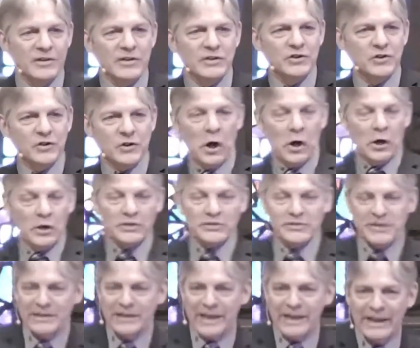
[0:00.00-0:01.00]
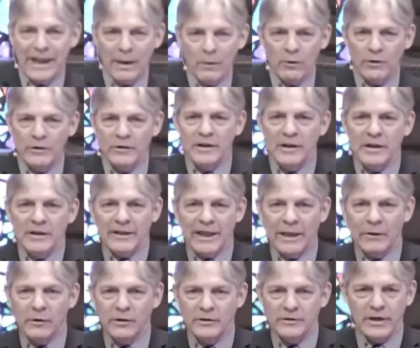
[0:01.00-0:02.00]
these thugs, and then they would,
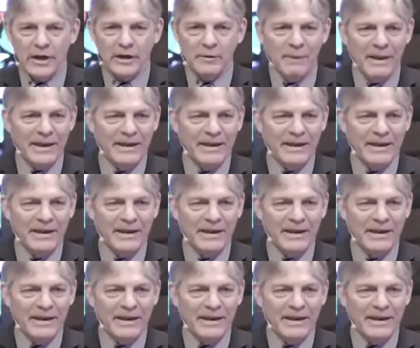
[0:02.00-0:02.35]
they would uh,